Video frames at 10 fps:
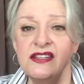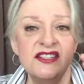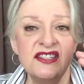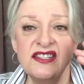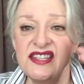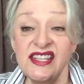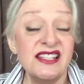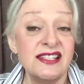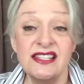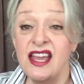to
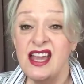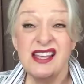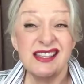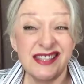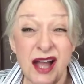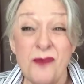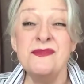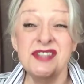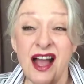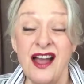6.
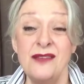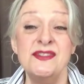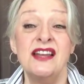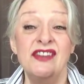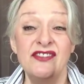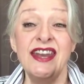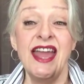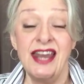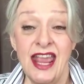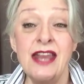Sometimes I've even
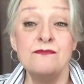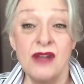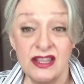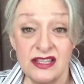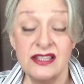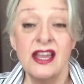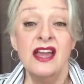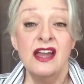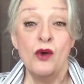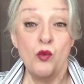had 8 months
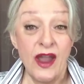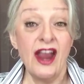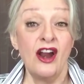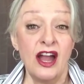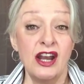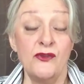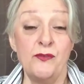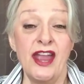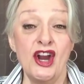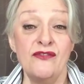wear out of a
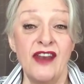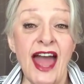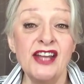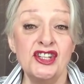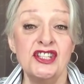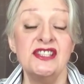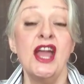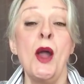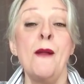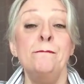pair of lashes
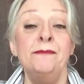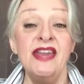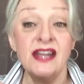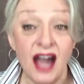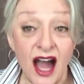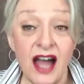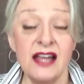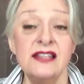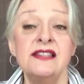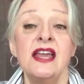
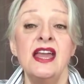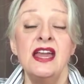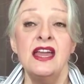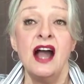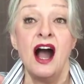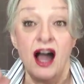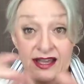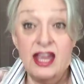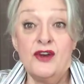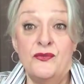because I
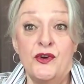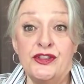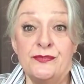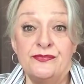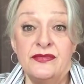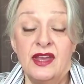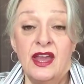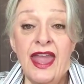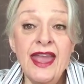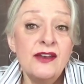care for them.
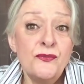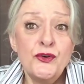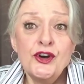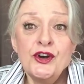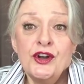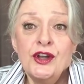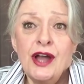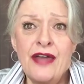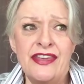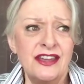And for,
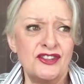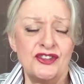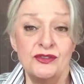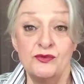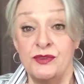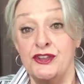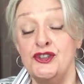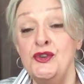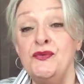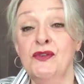I think it's, well, they're
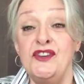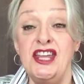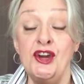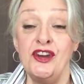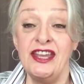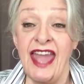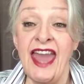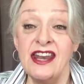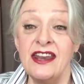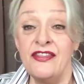$2.50 here in
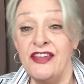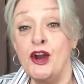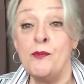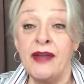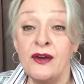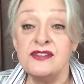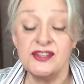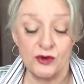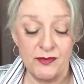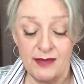Canada, thereabouts,
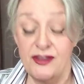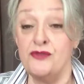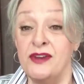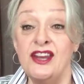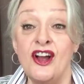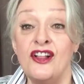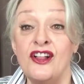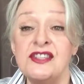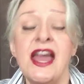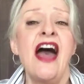or maybe
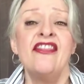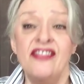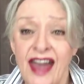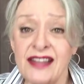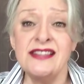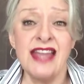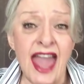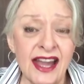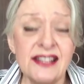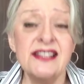$3. That's
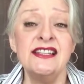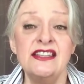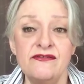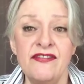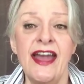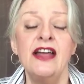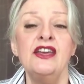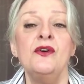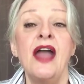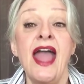excellent
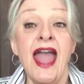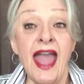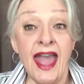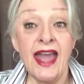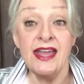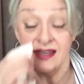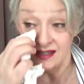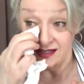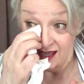value and